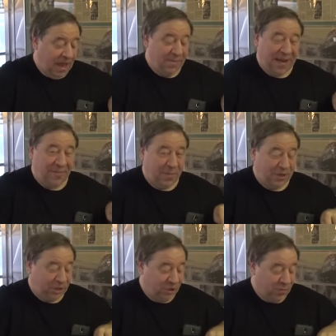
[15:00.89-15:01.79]
may have
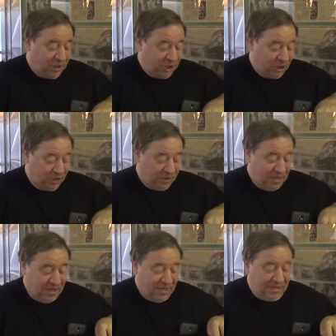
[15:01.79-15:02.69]
put too much
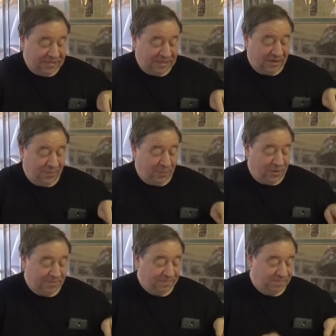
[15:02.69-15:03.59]
syrup on.